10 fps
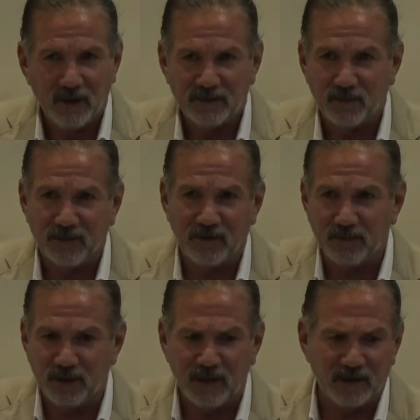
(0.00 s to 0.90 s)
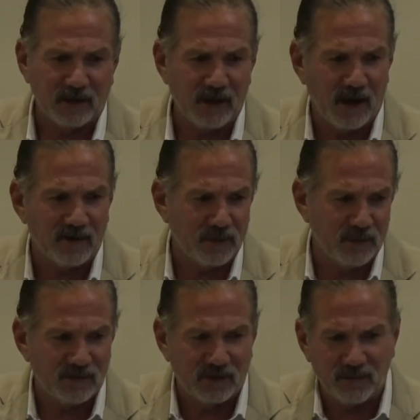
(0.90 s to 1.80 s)
So whether I'm looking at the
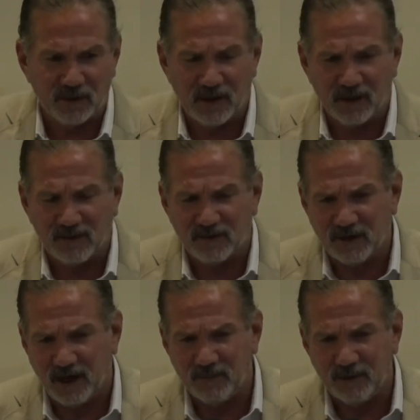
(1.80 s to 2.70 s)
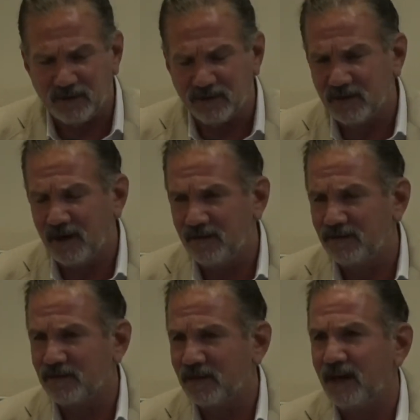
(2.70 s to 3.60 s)
cosmos or I'm looking at this table and saying
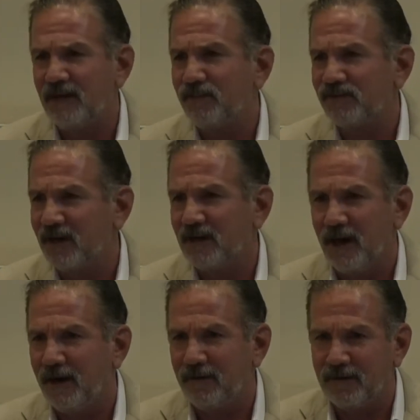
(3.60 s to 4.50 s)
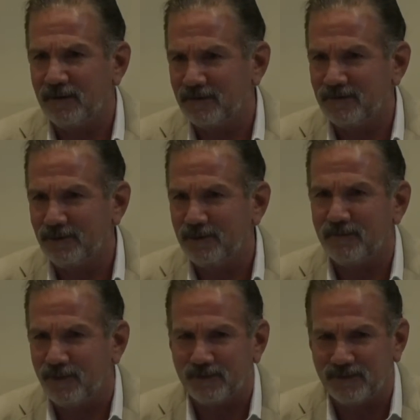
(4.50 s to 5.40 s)
this is 90% air and there's
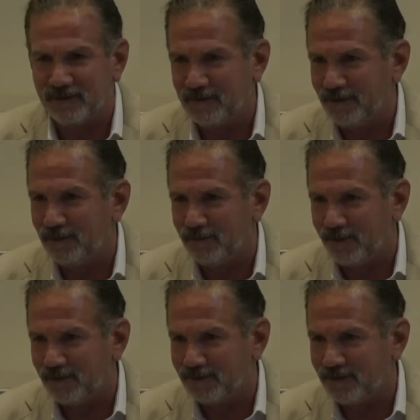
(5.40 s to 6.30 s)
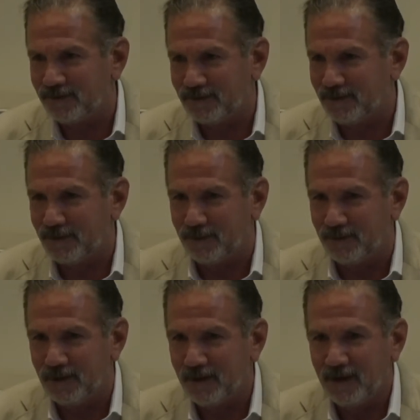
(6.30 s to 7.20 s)
universes and universes, you know,